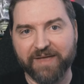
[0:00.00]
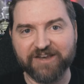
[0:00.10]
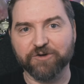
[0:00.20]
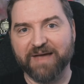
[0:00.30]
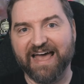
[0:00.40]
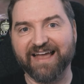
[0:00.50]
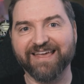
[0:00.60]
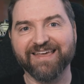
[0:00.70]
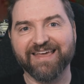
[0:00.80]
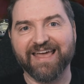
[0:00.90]
your bag.
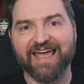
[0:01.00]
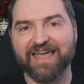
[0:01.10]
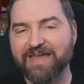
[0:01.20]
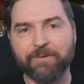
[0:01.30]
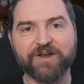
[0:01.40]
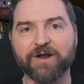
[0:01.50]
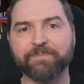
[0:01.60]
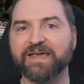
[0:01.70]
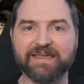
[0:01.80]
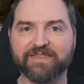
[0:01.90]
And that way you're not
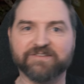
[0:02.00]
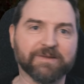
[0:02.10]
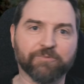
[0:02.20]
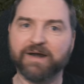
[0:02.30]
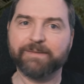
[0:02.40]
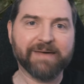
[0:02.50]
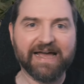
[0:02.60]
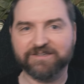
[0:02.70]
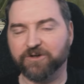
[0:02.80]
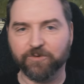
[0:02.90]
picking things up, running
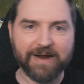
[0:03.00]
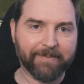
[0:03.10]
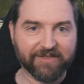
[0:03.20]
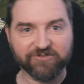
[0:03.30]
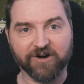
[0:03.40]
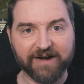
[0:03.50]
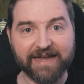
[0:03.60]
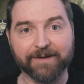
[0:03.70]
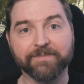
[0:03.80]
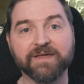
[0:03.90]
back to go grab that start
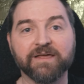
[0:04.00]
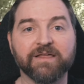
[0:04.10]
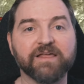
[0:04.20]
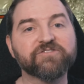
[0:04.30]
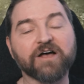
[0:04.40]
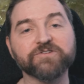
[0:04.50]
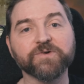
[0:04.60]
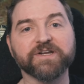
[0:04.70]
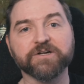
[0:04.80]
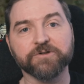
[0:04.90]
item. It's also
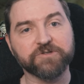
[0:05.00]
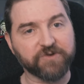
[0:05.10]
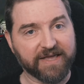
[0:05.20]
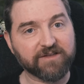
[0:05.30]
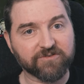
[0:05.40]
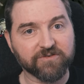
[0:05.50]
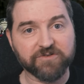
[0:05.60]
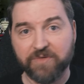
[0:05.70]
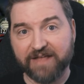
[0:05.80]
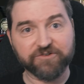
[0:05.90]
going to include uniques,
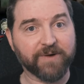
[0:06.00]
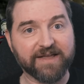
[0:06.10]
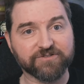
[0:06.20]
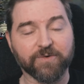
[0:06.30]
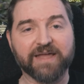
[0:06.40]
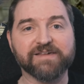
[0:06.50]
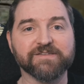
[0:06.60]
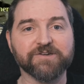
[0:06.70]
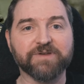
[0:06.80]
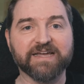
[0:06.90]
so that's great. So any of
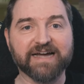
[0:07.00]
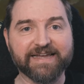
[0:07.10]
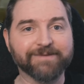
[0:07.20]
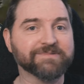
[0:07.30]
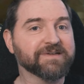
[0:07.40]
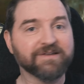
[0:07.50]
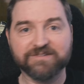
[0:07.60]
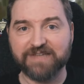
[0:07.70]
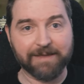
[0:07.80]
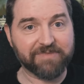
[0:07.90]
the unique items,
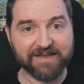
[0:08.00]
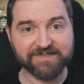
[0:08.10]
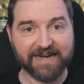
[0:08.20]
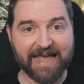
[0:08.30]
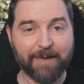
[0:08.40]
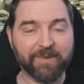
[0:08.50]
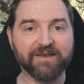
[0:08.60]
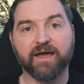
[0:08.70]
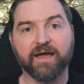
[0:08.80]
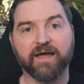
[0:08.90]
same thing is going to happen.
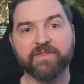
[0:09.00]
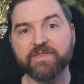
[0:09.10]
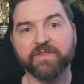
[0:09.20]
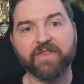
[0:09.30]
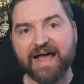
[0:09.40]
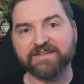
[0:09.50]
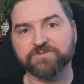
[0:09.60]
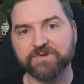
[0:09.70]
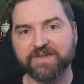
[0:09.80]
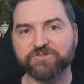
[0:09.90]
And then the last
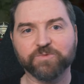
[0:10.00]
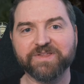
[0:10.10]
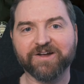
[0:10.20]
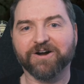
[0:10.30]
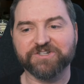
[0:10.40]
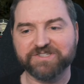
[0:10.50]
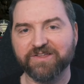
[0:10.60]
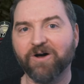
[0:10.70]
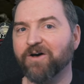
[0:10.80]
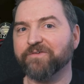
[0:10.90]
3 things really are just
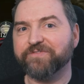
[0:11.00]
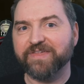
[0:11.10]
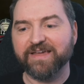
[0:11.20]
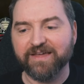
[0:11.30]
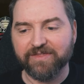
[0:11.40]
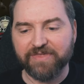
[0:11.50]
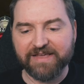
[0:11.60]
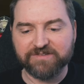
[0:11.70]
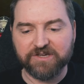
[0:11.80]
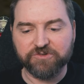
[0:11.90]
all of the
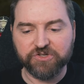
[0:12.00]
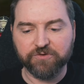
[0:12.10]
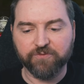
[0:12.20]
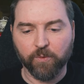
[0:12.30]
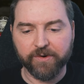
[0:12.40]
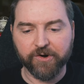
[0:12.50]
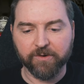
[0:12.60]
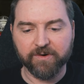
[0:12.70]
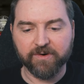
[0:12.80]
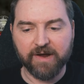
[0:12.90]
things that you do for your